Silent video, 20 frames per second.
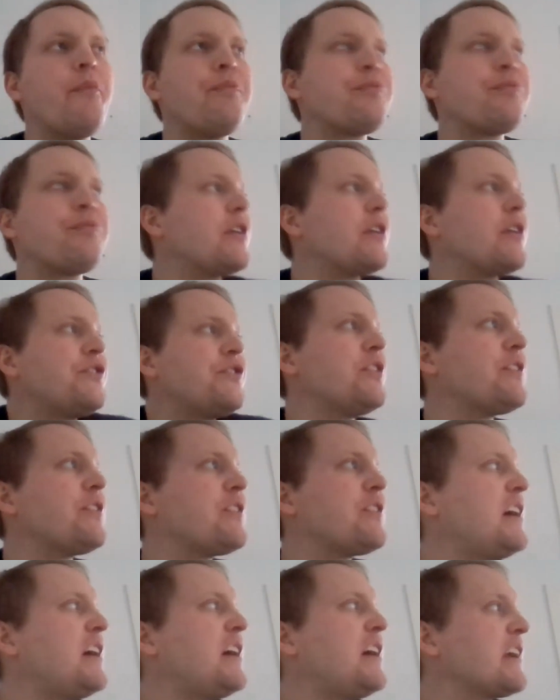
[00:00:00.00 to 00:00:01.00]
it's just
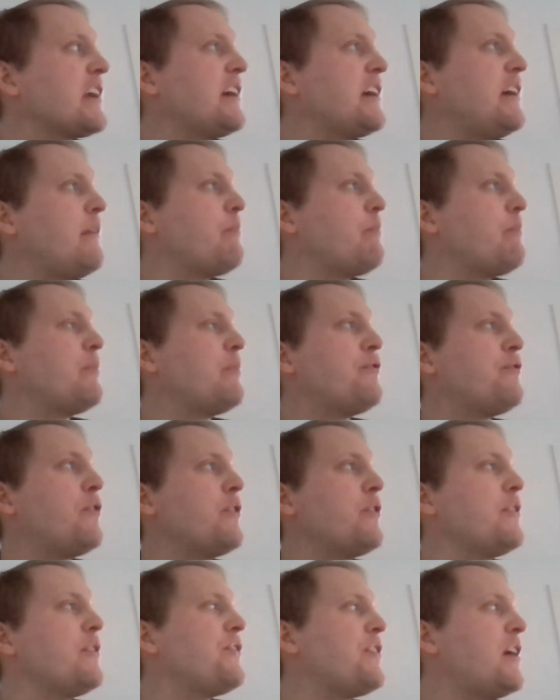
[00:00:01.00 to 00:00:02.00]
like before
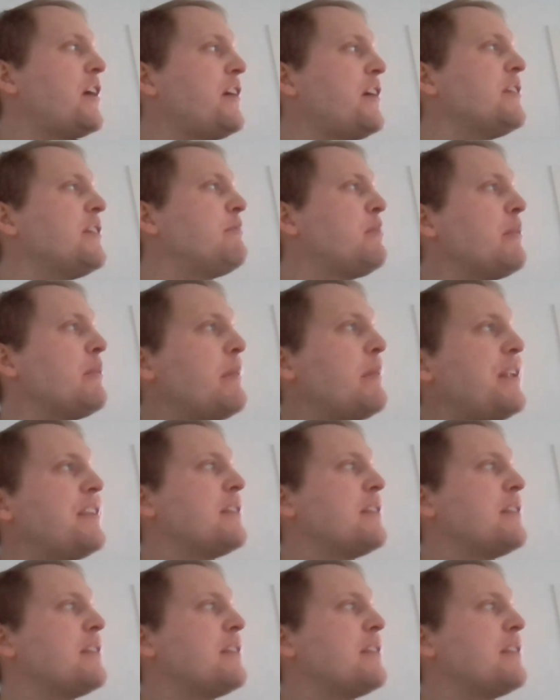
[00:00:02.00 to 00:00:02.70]
you start implementing a